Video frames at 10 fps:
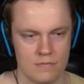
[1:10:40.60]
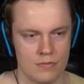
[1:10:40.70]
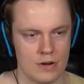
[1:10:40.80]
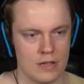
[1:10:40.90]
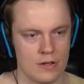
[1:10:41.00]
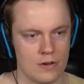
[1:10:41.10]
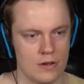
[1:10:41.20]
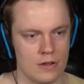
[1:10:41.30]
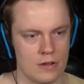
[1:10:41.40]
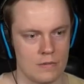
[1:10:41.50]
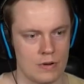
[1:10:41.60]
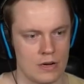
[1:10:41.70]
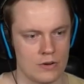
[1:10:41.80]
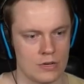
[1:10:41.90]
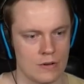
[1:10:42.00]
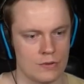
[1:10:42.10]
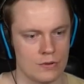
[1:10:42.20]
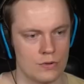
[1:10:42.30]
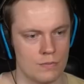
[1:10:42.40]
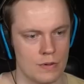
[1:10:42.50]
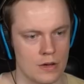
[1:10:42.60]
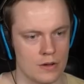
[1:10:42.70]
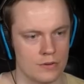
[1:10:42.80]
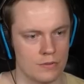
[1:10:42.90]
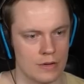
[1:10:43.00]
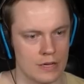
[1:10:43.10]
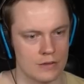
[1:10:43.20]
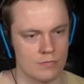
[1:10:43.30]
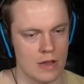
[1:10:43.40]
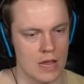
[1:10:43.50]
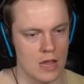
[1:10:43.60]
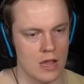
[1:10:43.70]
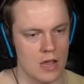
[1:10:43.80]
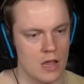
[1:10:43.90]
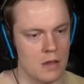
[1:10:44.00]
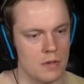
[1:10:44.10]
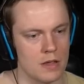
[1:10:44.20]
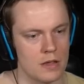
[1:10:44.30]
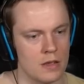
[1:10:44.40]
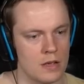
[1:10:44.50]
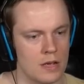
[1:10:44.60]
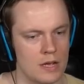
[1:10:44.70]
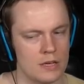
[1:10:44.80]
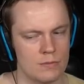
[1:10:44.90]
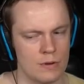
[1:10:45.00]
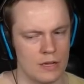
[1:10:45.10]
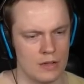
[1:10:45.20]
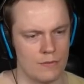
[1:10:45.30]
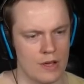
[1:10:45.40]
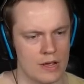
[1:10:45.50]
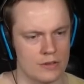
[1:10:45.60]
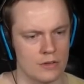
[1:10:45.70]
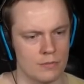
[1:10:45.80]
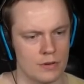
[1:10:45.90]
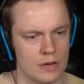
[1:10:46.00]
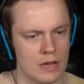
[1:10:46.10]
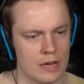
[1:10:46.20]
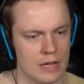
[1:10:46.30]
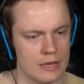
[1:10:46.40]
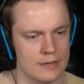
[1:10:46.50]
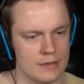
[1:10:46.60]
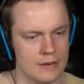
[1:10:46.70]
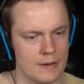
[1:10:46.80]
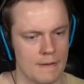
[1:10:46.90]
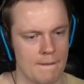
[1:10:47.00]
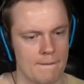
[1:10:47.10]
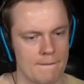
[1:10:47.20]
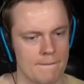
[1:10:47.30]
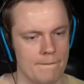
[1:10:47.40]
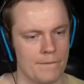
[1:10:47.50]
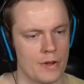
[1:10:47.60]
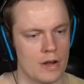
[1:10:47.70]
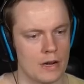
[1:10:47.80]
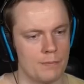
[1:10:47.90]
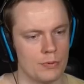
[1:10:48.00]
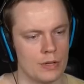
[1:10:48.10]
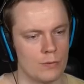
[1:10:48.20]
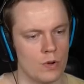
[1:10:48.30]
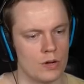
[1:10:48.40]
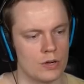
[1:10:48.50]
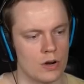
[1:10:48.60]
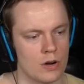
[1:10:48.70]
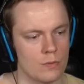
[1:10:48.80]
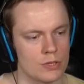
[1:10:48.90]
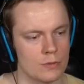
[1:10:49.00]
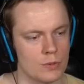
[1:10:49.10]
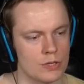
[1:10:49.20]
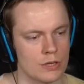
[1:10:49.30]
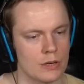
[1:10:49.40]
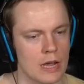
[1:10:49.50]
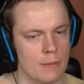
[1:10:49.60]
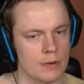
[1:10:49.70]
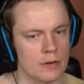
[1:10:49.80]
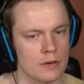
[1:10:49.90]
Right, know, Breaker's offside could be a haunt too. I guess maybe. It's really fast, though, but I guess. Alright, I'm pulling one card. What's the worst that could happen?